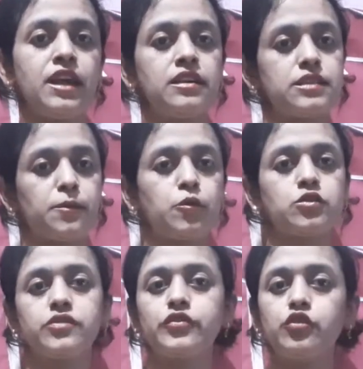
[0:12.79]
Suppose
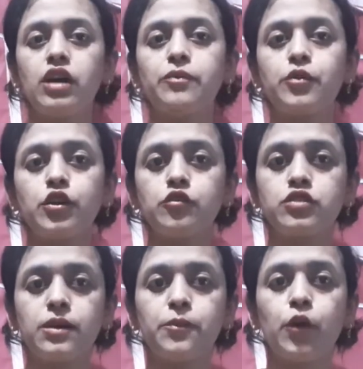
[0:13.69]
if you have produced
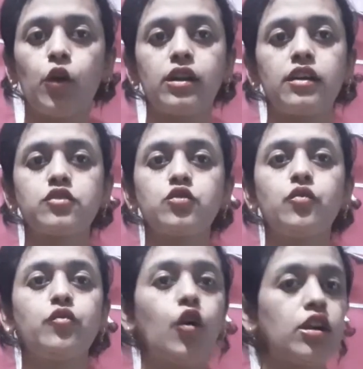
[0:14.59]
some product, so
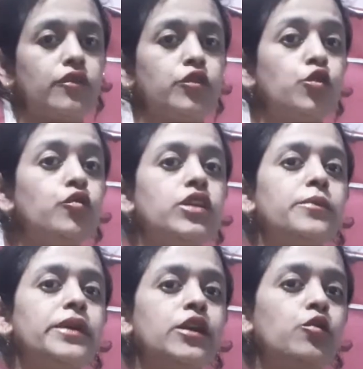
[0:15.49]
what you will
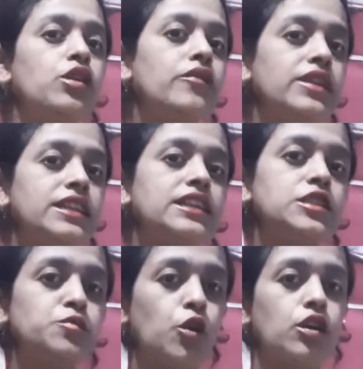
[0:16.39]
be doing with these
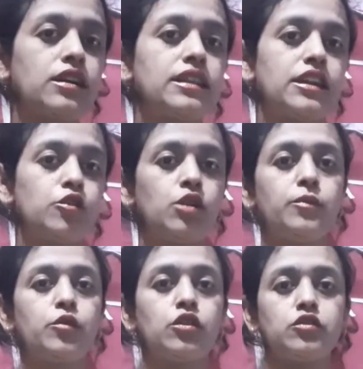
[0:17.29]
product that you have
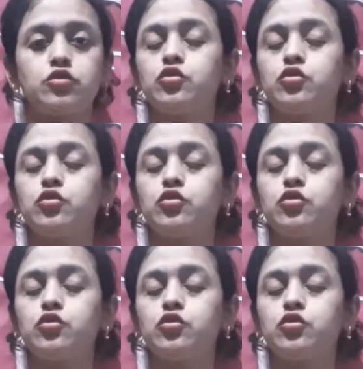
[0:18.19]
produced?